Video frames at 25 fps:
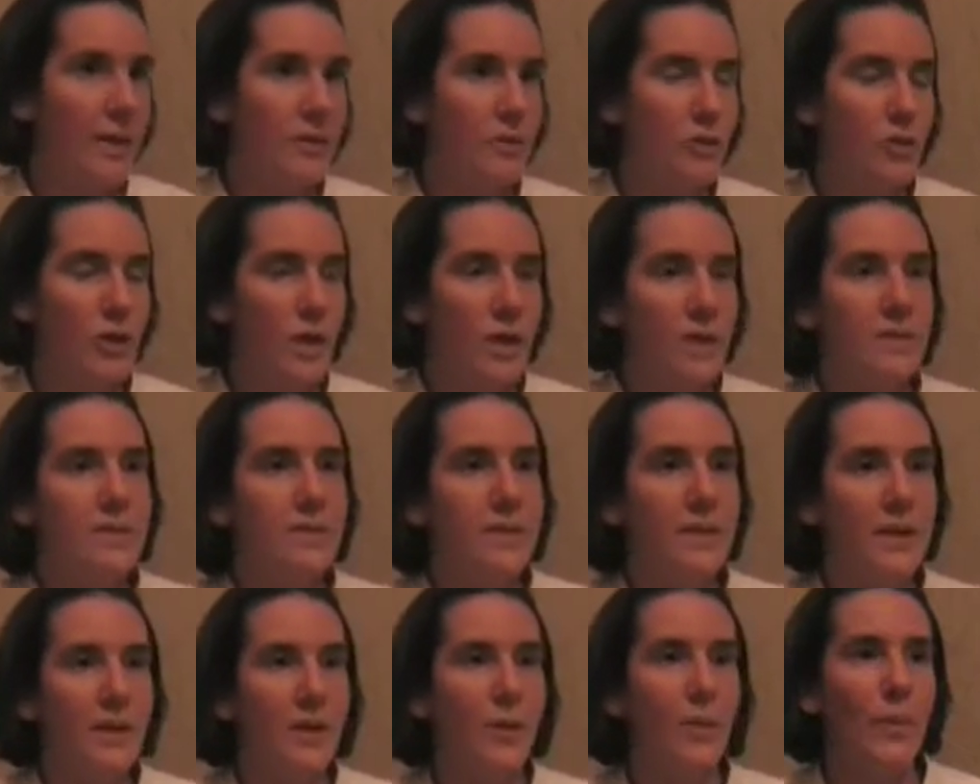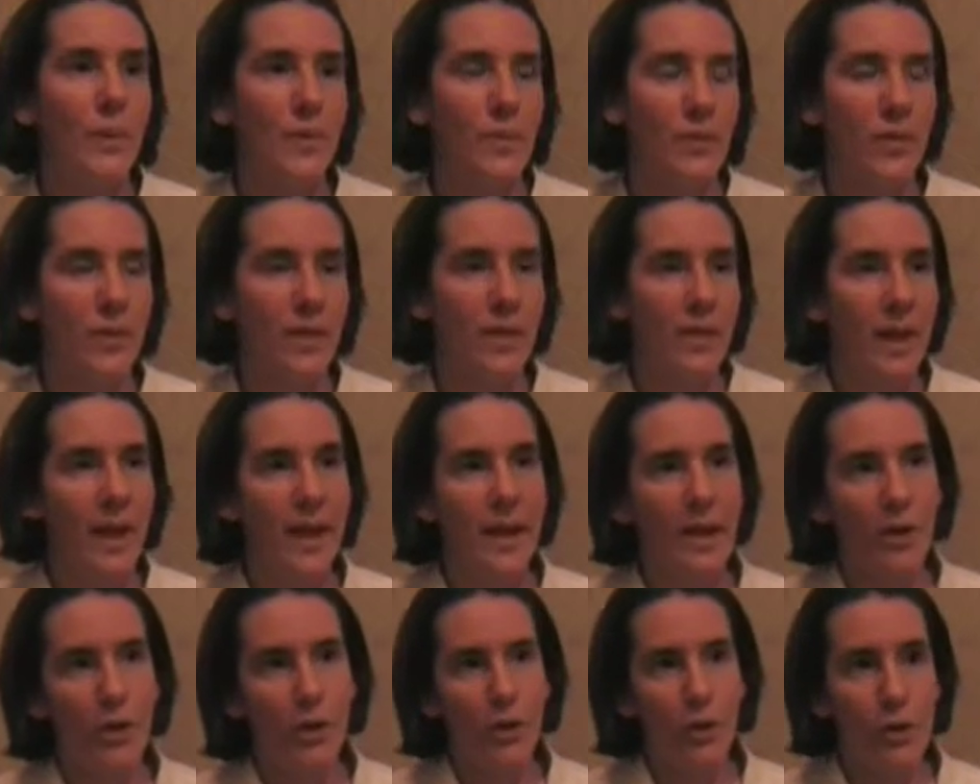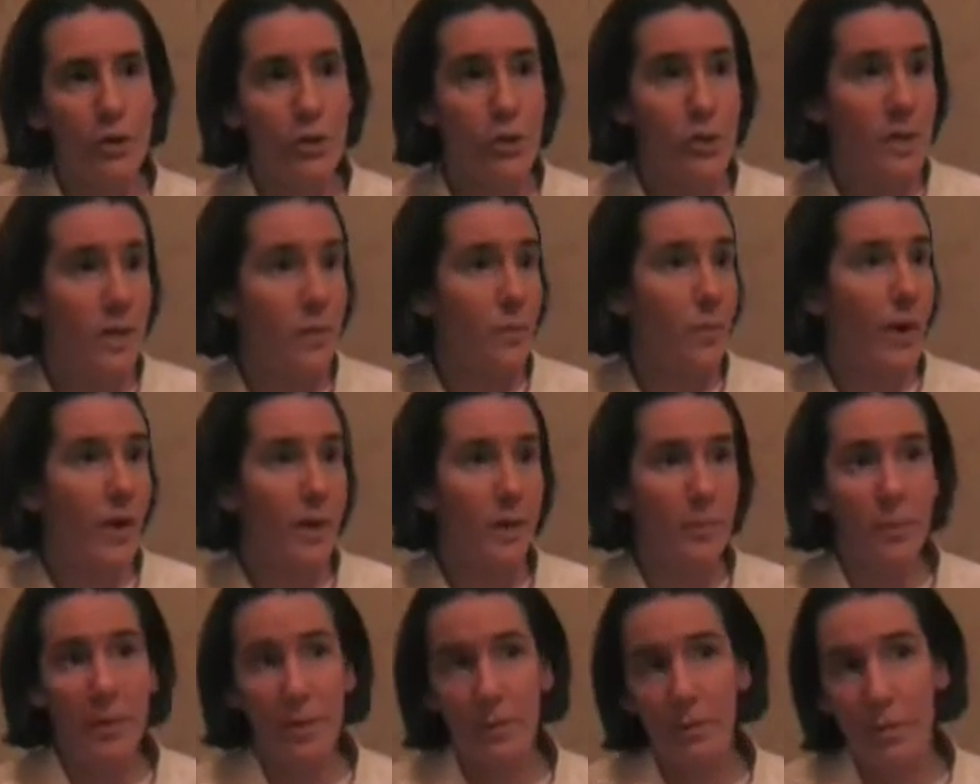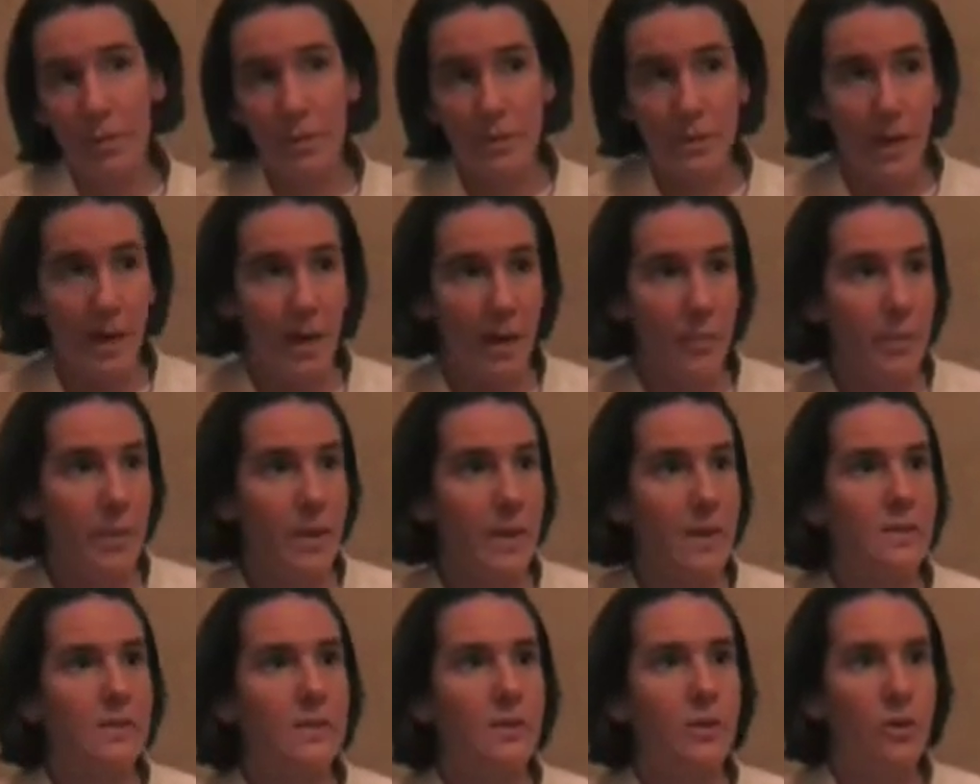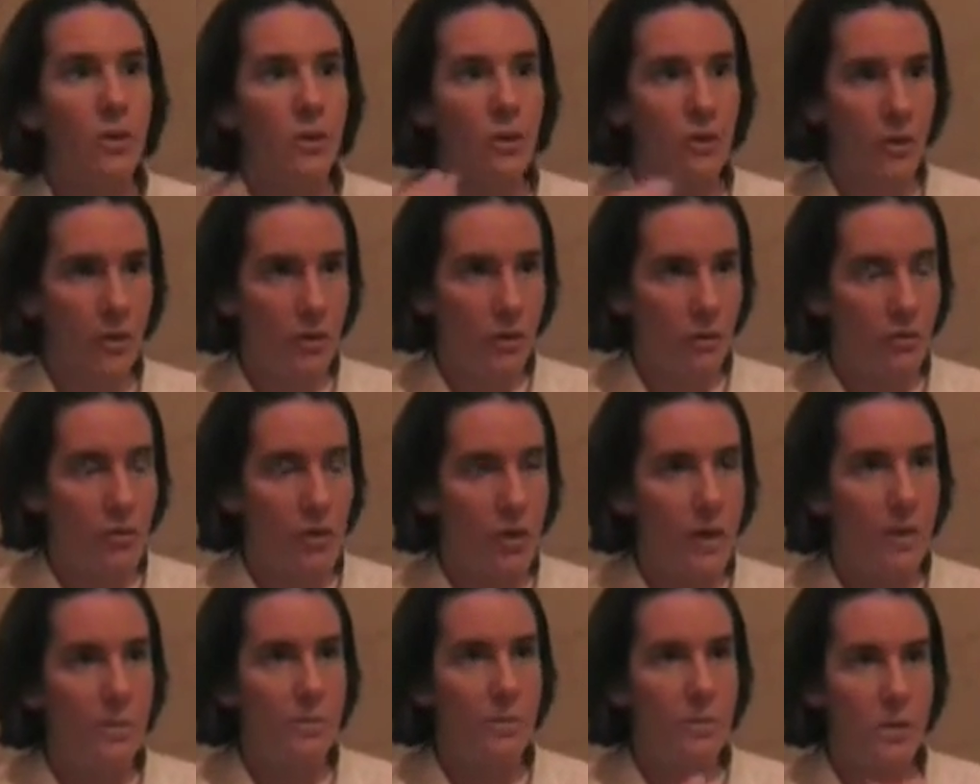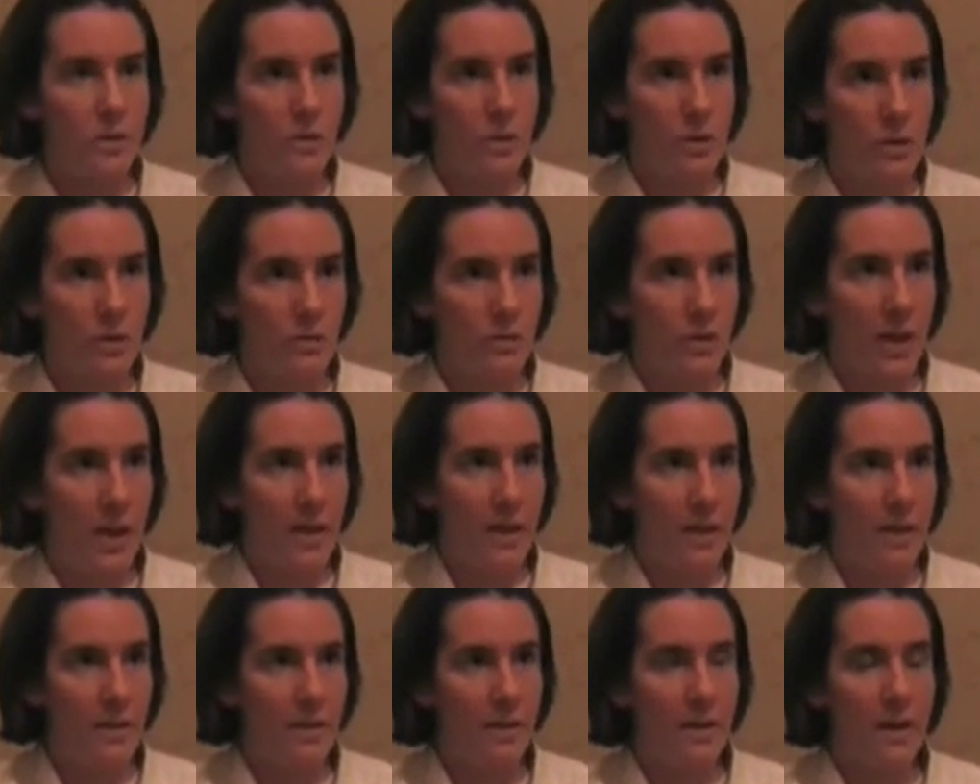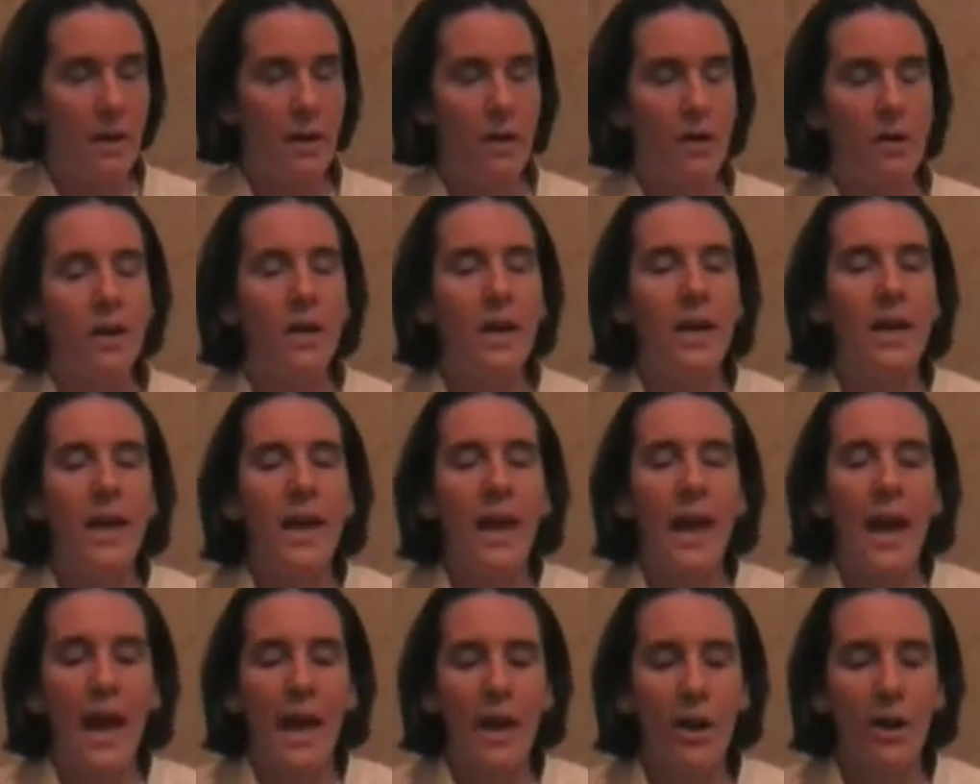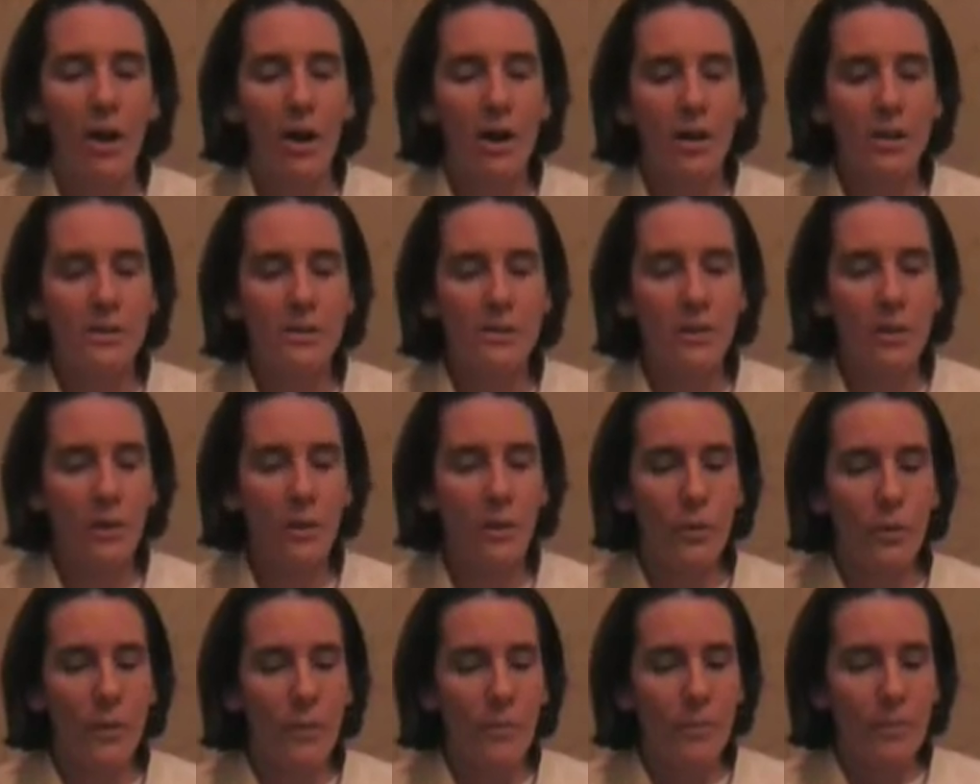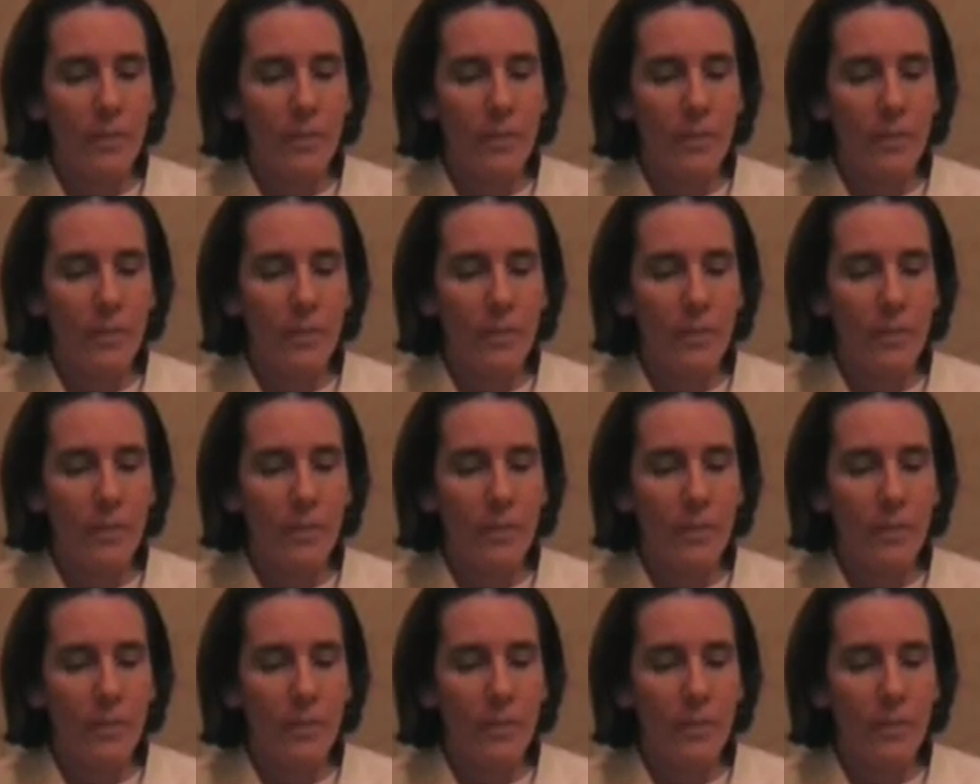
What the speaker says: just deal with the like cushy white people topics, good for him to sort of get in there. And also,